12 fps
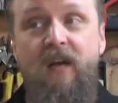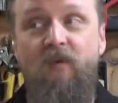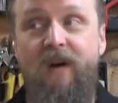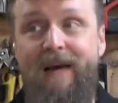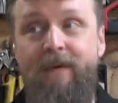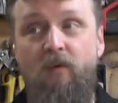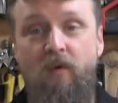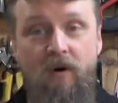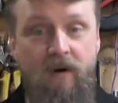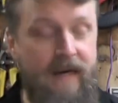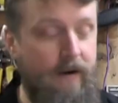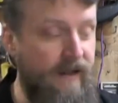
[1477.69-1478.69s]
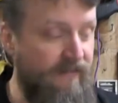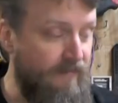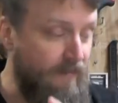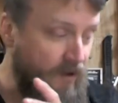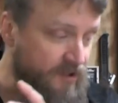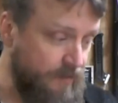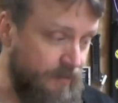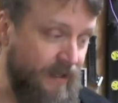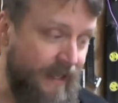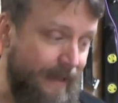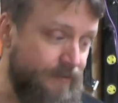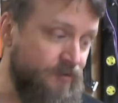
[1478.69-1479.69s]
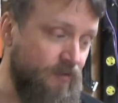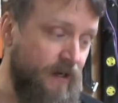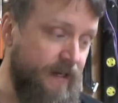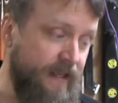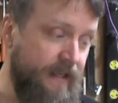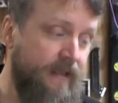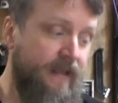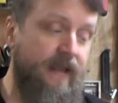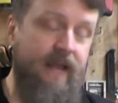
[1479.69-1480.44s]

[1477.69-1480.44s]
When I'm at work, I'll have multiple apps running.